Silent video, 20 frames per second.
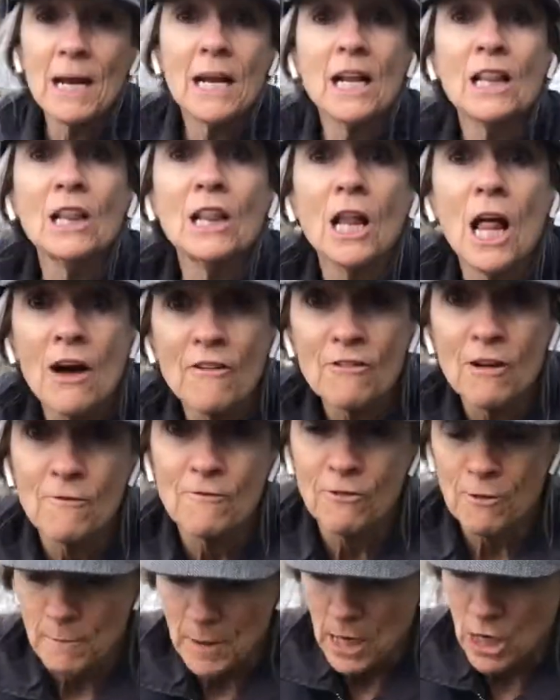going to love them
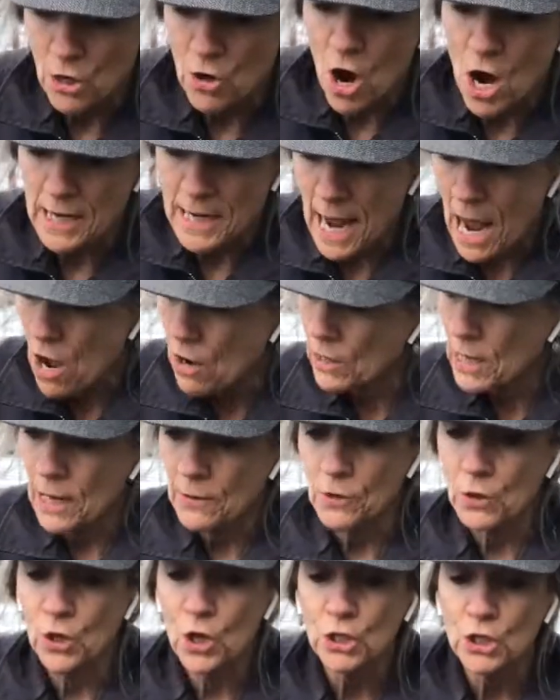from here on out,
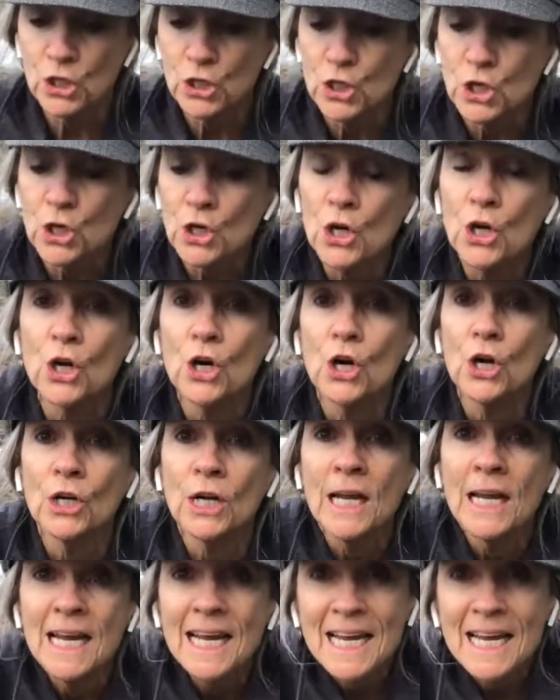and they're going to turn